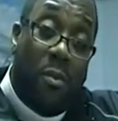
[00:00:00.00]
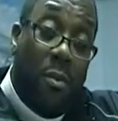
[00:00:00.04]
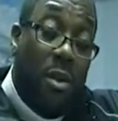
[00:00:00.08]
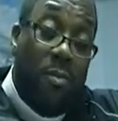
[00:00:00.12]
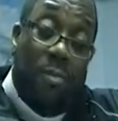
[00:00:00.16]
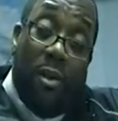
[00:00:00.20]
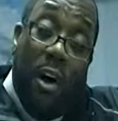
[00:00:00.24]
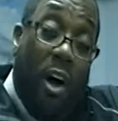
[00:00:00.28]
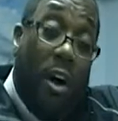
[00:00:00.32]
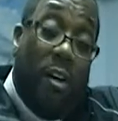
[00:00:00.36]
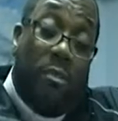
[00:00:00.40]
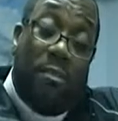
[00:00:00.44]

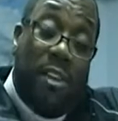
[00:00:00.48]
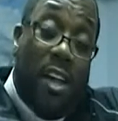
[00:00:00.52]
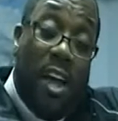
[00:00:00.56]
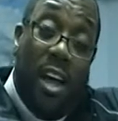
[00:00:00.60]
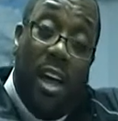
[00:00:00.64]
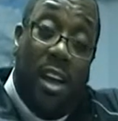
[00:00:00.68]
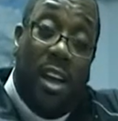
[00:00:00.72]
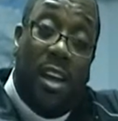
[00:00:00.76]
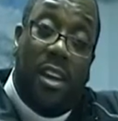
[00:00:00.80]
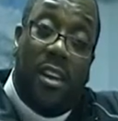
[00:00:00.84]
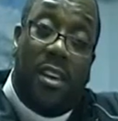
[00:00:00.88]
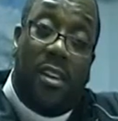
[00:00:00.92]
We've all
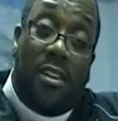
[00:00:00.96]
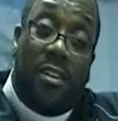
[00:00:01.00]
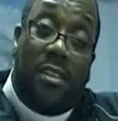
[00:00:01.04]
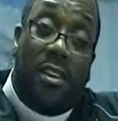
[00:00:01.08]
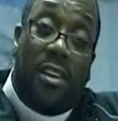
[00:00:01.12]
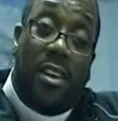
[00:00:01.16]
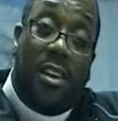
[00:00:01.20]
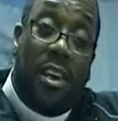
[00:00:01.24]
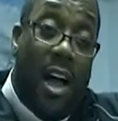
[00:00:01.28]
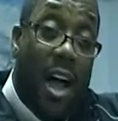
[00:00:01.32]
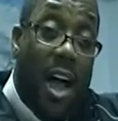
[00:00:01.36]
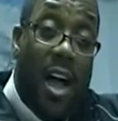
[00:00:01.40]
done it.
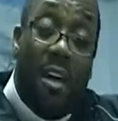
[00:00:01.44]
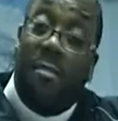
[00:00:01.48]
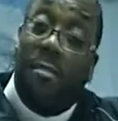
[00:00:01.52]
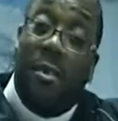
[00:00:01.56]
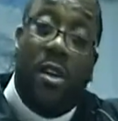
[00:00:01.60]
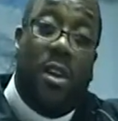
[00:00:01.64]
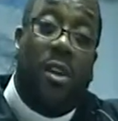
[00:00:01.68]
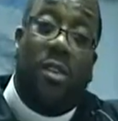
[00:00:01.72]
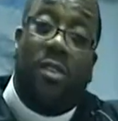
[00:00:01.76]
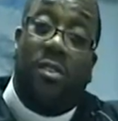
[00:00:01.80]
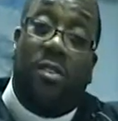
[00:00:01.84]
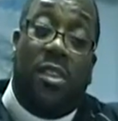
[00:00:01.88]
I've
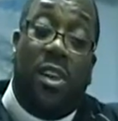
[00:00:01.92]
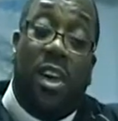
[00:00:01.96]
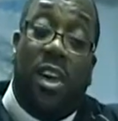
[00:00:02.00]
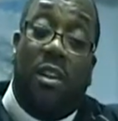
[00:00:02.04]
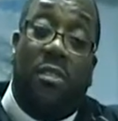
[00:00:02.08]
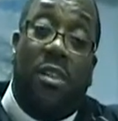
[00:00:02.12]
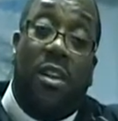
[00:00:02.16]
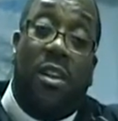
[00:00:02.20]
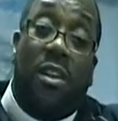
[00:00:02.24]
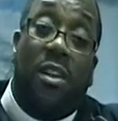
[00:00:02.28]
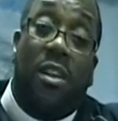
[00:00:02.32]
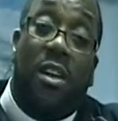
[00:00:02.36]
been guilty
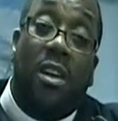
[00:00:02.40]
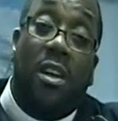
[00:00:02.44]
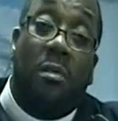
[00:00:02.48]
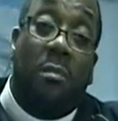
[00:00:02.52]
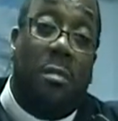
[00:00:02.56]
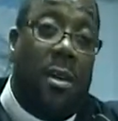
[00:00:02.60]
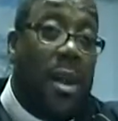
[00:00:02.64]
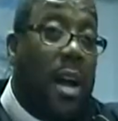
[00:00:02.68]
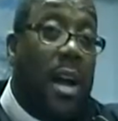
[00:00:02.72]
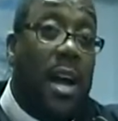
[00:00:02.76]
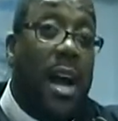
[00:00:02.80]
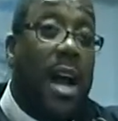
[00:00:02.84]
of it,
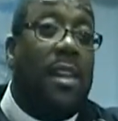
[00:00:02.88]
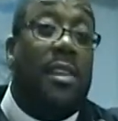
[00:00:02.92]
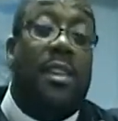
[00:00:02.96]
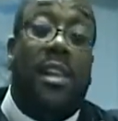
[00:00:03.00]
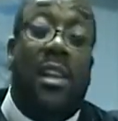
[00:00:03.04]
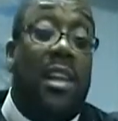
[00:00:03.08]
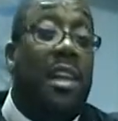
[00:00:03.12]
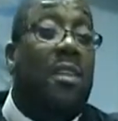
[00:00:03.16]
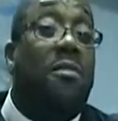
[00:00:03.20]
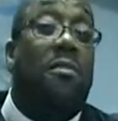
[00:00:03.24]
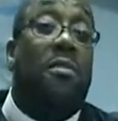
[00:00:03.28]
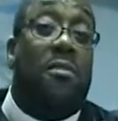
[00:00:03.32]
but I got
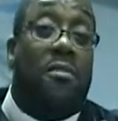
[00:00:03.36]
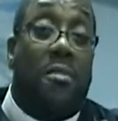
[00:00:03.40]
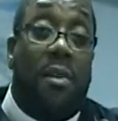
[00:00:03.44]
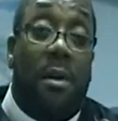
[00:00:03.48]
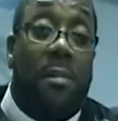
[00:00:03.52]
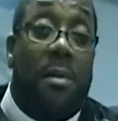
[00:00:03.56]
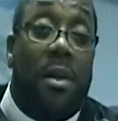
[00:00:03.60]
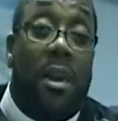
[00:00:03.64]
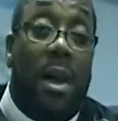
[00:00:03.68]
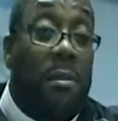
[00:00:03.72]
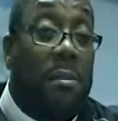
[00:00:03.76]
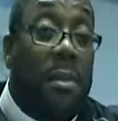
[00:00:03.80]
delivered
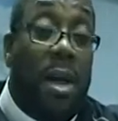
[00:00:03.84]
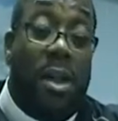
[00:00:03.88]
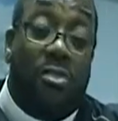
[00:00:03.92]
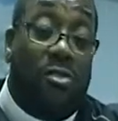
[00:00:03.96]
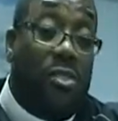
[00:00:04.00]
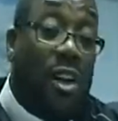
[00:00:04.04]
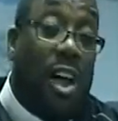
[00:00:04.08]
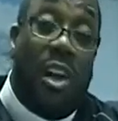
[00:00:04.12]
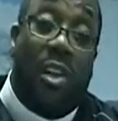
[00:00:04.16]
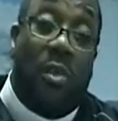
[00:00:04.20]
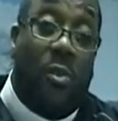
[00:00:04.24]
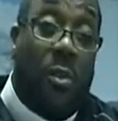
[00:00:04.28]
from it. I'm
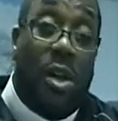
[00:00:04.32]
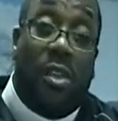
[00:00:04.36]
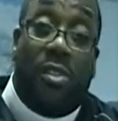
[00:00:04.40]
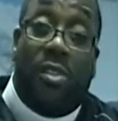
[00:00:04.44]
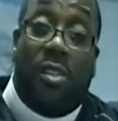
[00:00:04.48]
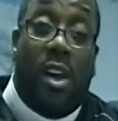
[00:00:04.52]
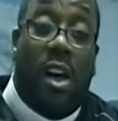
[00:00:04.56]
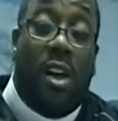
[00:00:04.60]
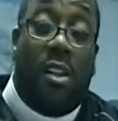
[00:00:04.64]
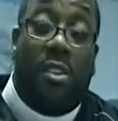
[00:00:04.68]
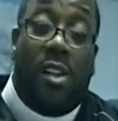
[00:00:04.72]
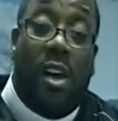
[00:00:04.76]
not trying to
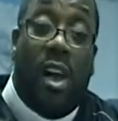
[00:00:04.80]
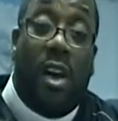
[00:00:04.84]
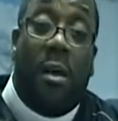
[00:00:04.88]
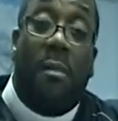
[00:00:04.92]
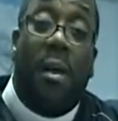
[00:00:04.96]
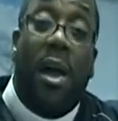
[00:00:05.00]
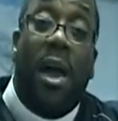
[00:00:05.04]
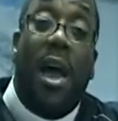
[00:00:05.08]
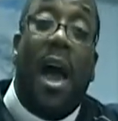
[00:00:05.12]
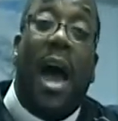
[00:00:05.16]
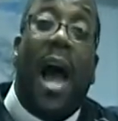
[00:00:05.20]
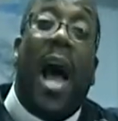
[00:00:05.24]
waste God's
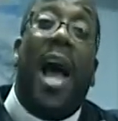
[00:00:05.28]
time.